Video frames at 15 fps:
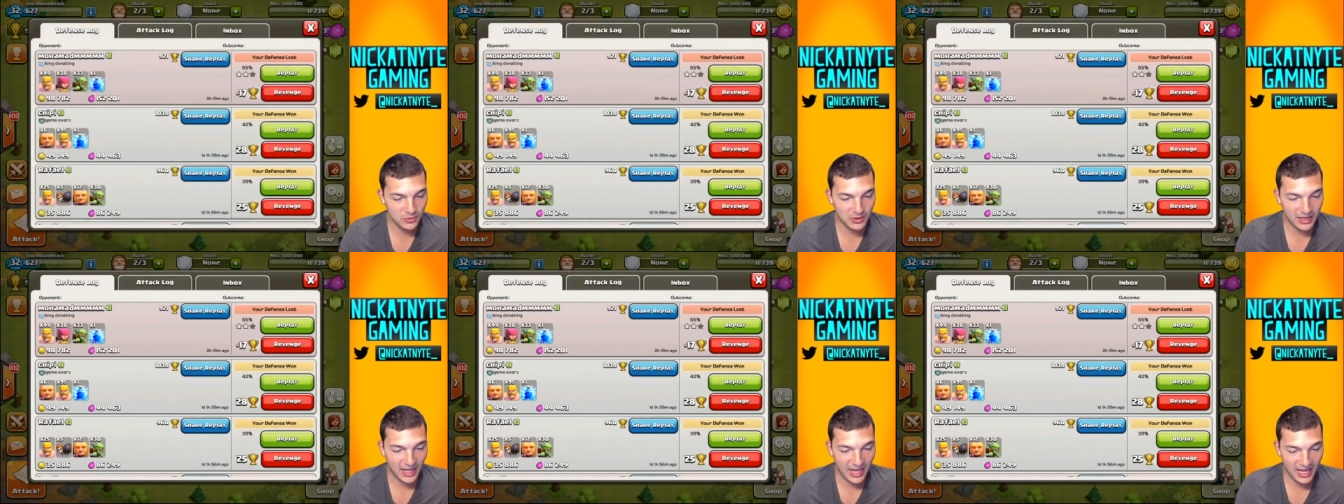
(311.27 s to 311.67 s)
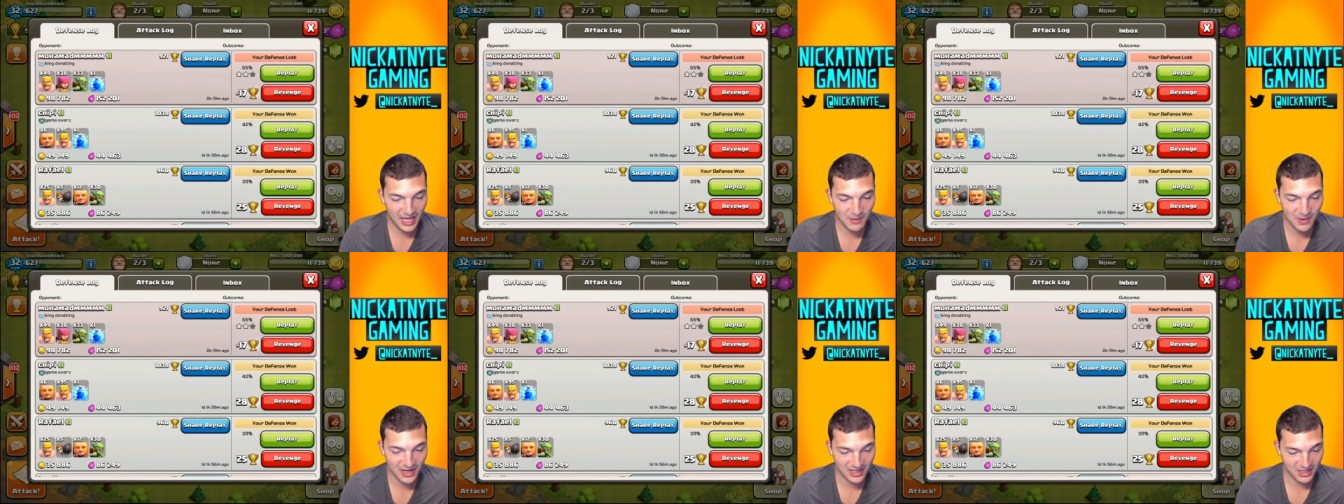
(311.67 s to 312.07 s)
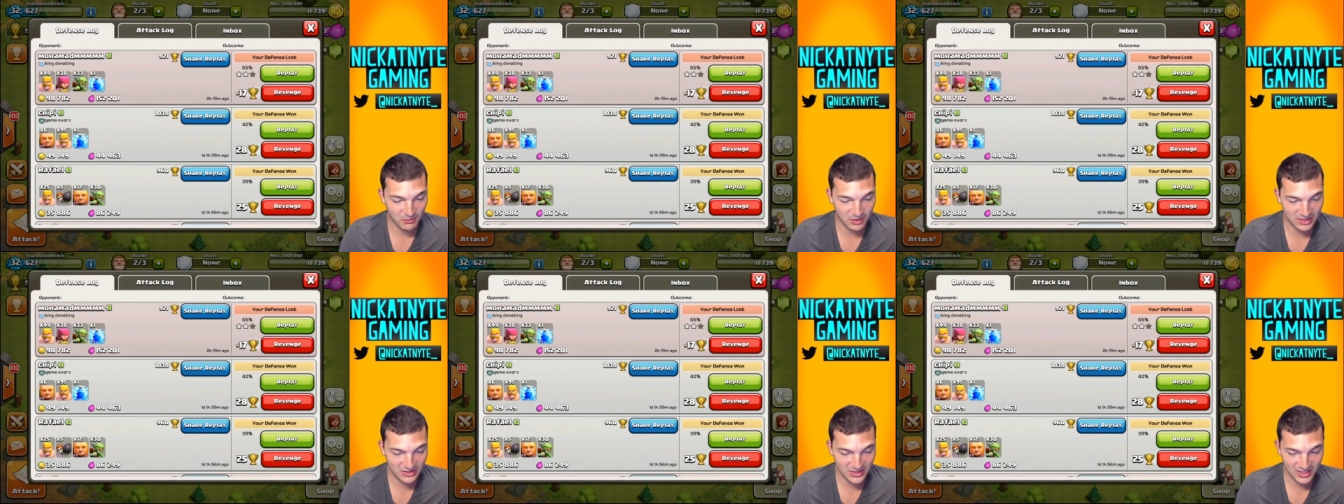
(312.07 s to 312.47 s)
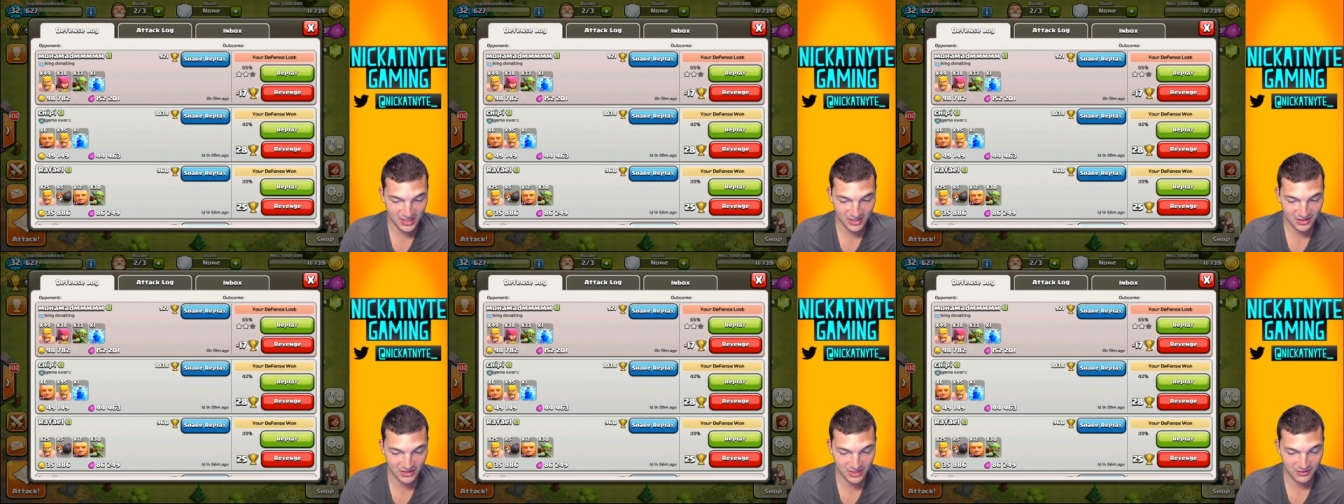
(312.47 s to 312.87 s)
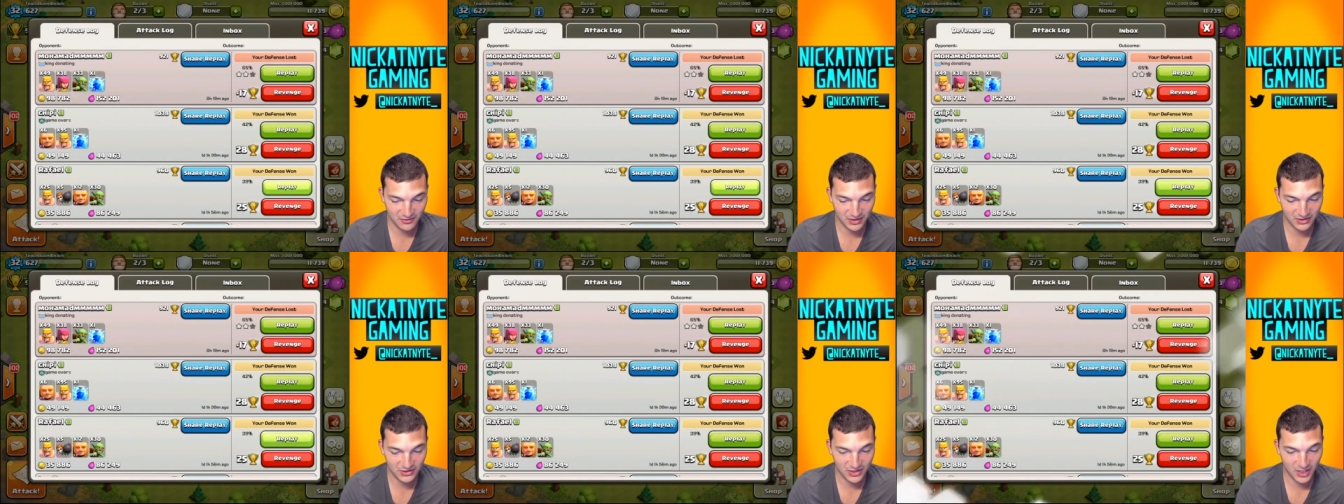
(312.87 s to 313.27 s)
went ham on him. Let's see another
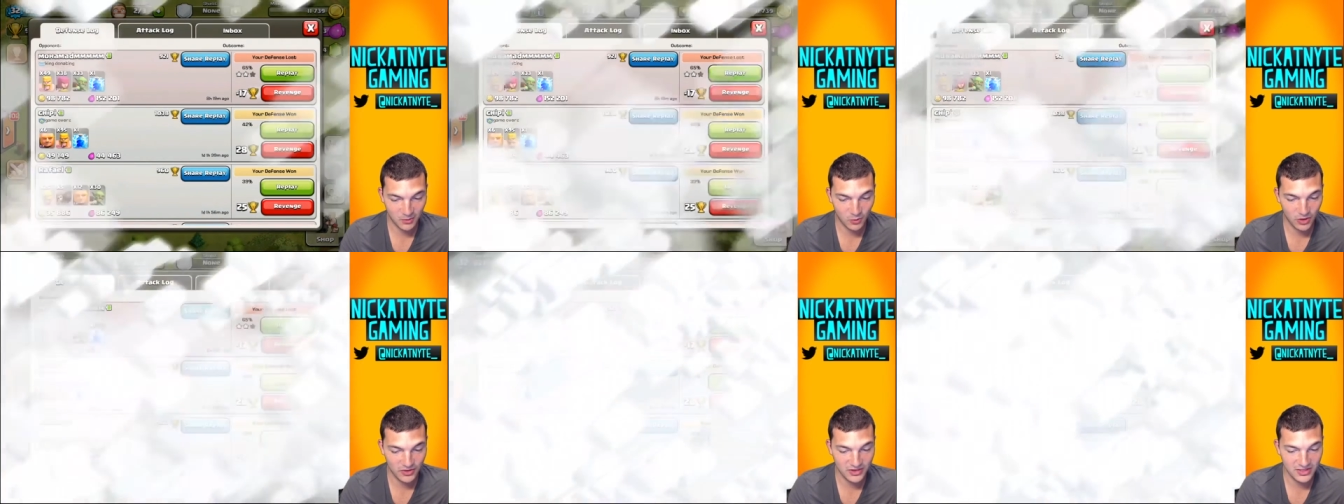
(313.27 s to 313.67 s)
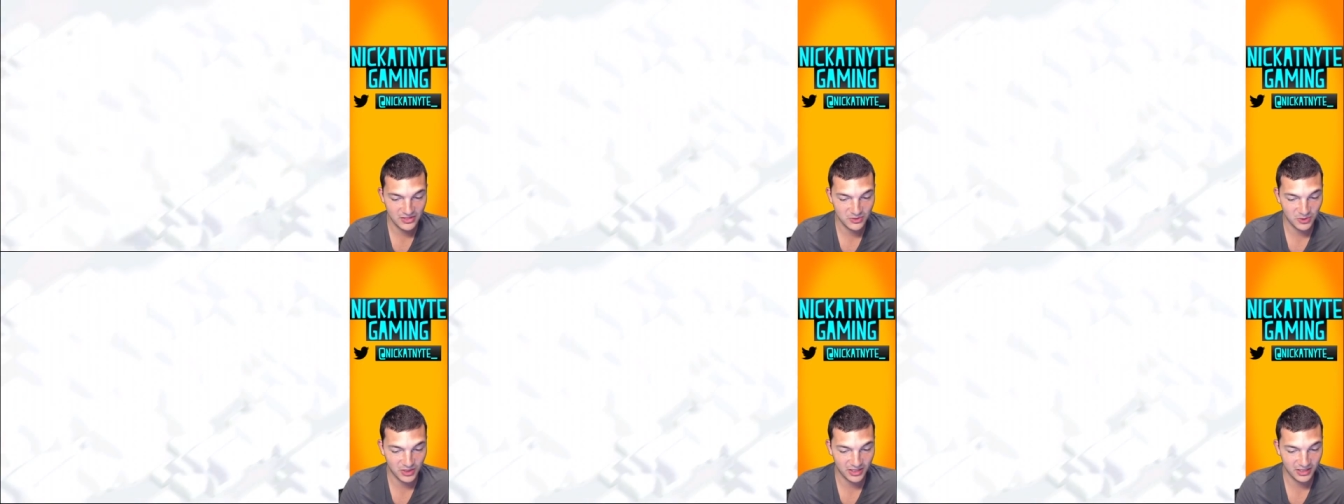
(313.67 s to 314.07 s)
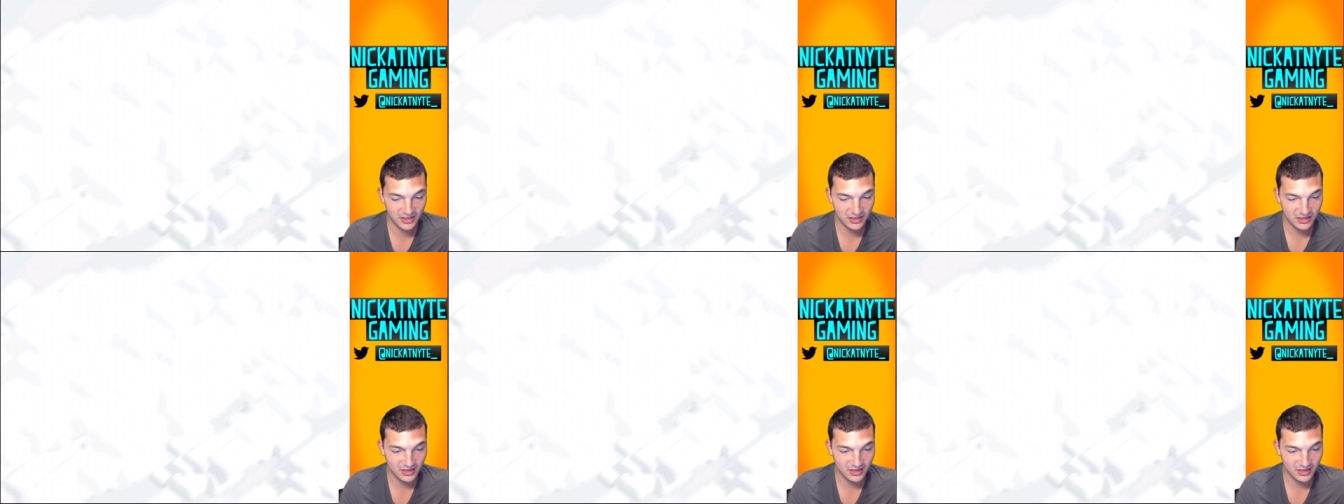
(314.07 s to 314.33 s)
defense here. I won this one.